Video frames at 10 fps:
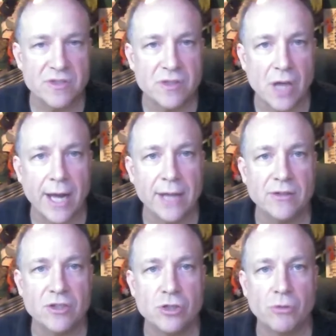science
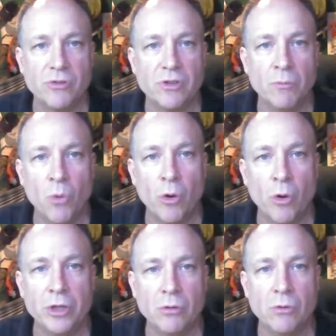that shows that the more
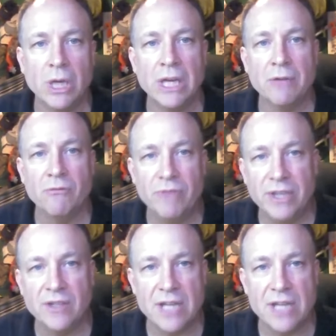you
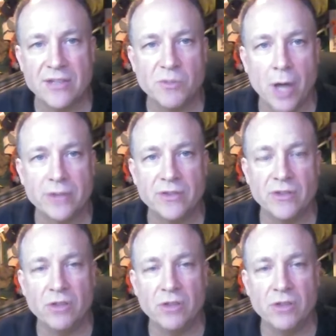visit nest boxes,